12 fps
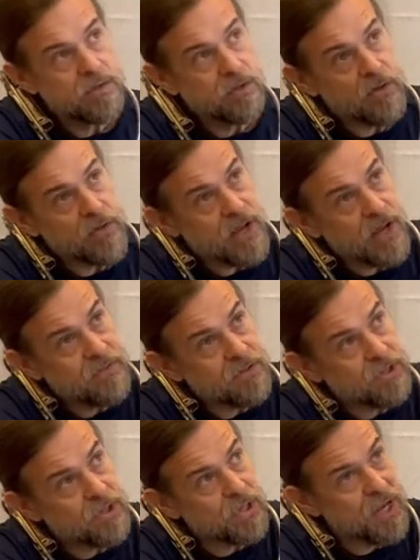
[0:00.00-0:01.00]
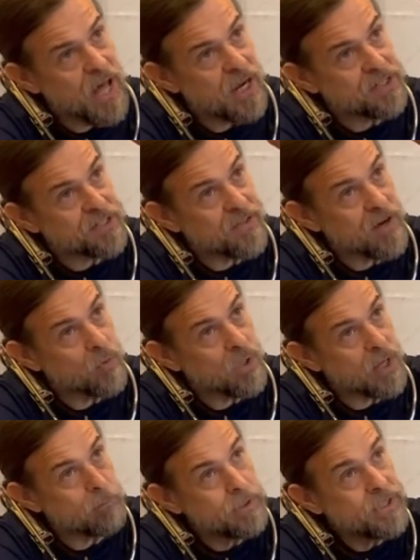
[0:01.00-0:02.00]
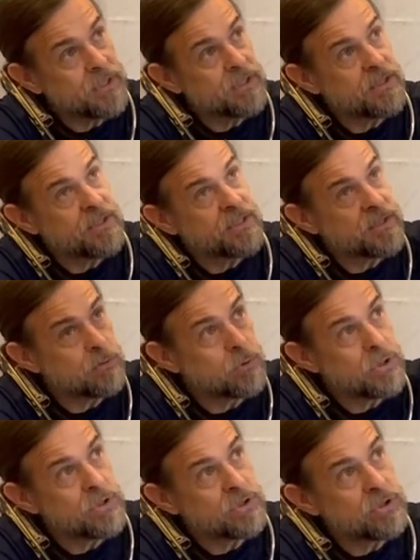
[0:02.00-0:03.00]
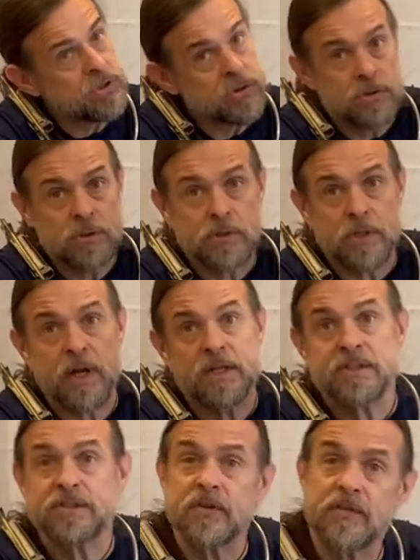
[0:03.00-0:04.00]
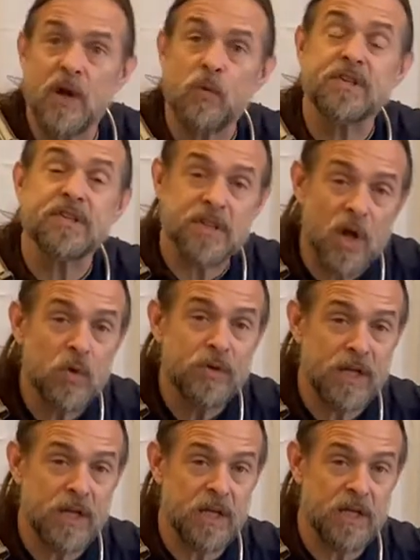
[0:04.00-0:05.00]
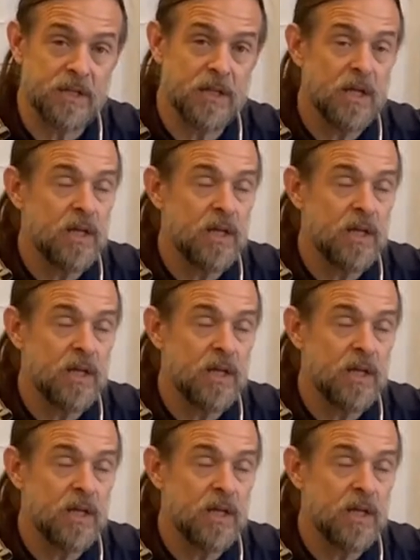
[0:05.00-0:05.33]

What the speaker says: they had the little lights, and they were like, and I just thought that was so neat.